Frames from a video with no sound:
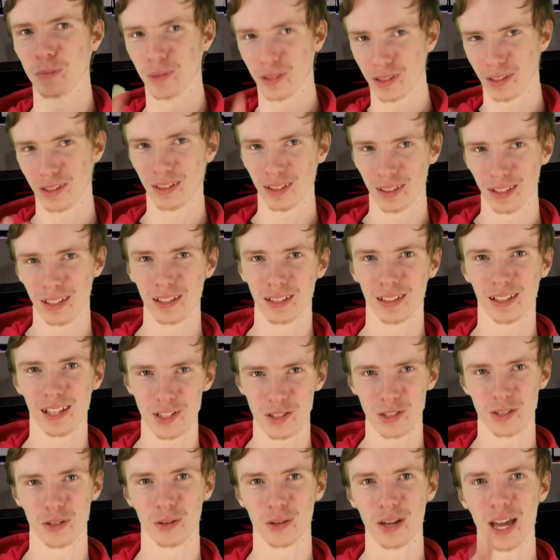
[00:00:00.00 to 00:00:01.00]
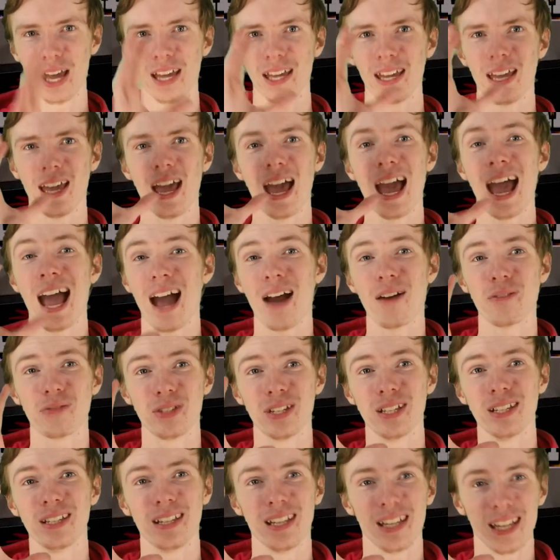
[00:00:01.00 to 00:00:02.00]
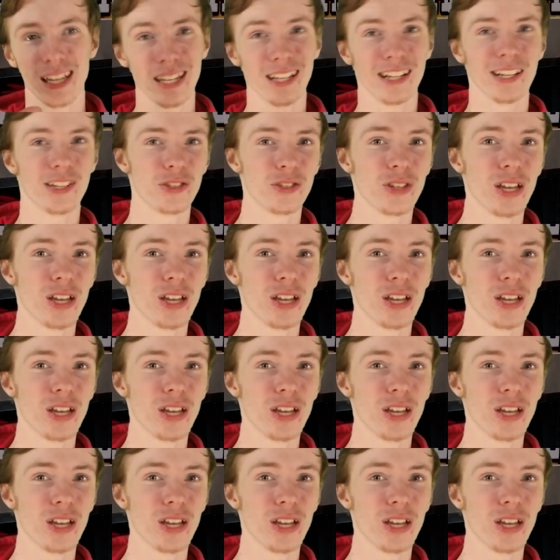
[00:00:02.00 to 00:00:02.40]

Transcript: but listen, okay? Afton, in a